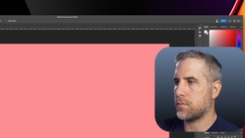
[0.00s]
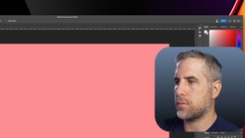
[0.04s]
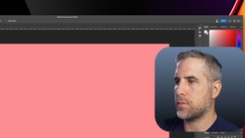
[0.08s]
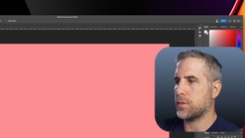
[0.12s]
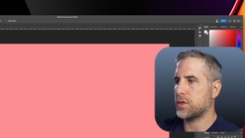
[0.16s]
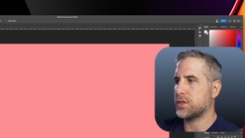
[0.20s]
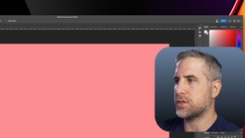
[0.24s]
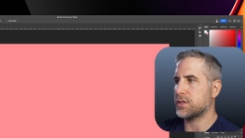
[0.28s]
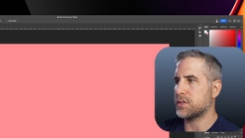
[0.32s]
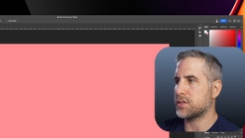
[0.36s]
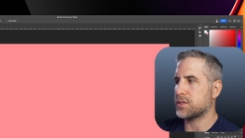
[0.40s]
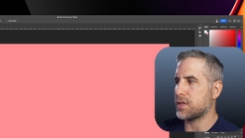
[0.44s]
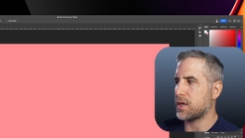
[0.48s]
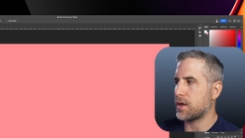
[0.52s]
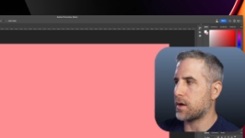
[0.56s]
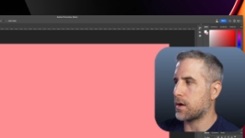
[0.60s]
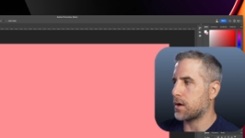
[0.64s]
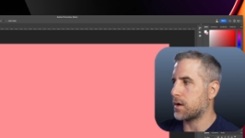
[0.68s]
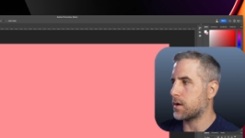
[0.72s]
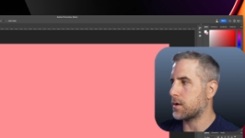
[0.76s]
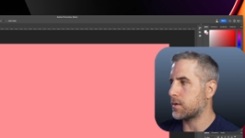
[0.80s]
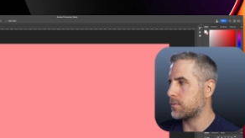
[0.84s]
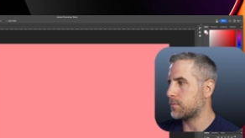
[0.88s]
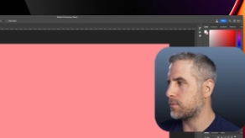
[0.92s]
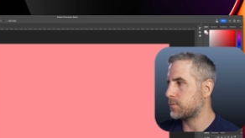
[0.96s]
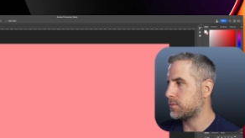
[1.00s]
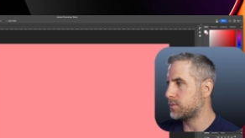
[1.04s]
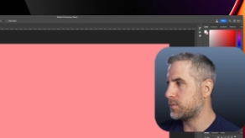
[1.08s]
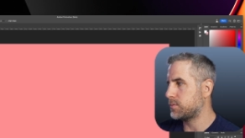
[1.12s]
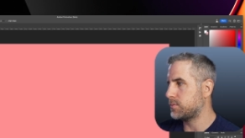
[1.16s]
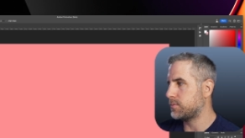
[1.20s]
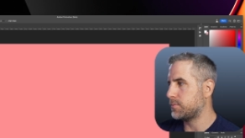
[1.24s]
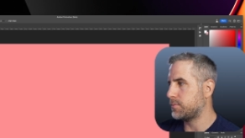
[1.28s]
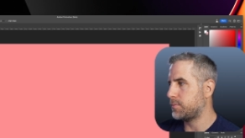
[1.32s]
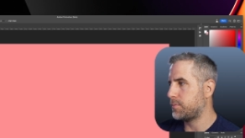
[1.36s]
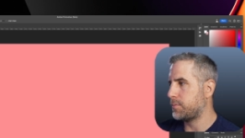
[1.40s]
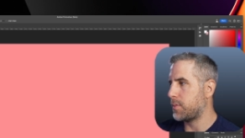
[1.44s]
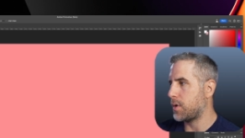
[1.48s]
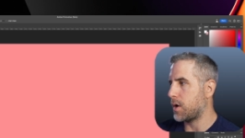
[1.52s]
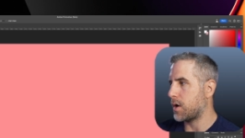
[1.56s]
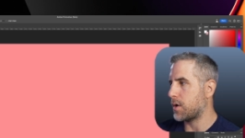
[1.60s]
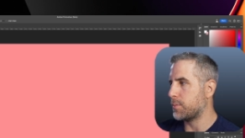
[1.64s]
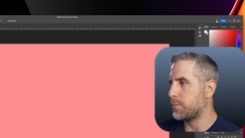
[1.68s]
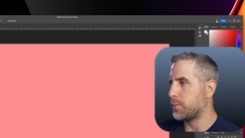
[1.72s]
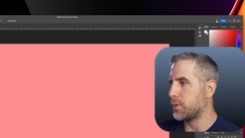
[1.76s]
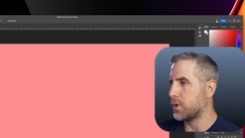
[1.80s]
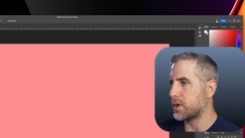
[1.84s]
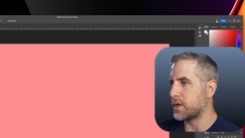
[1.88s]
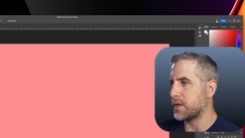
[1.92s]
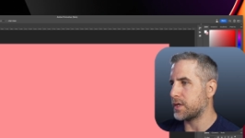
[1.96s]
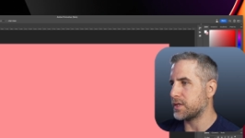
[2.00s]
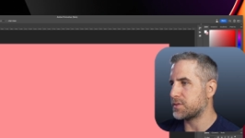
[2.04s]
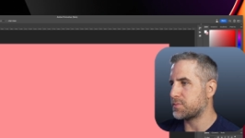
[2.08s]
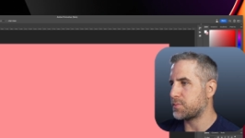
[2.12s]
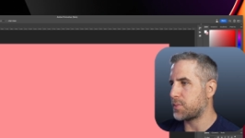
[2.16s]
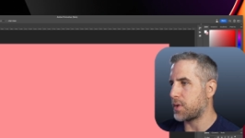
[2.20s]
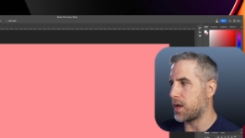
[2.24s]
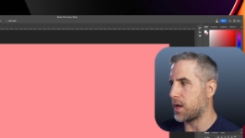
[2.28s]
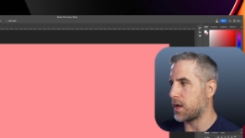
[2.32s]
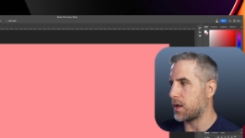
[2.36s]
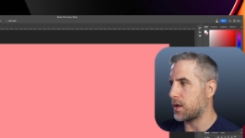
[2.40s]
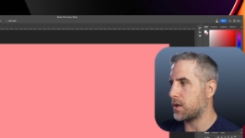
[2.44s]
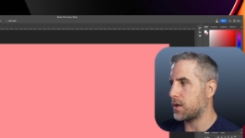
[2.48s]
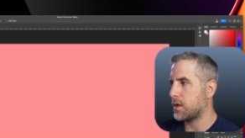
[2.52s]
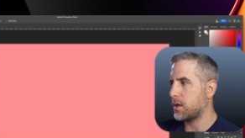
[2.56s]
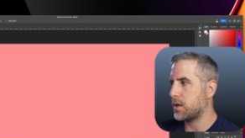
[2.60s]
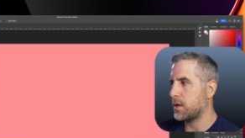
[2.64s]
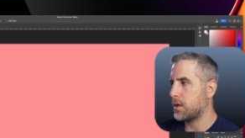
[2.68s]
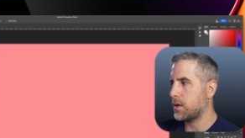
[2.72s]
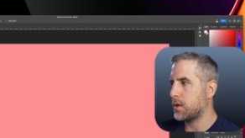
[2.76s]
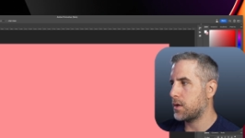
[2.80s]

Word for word: let's just say our our book is pink.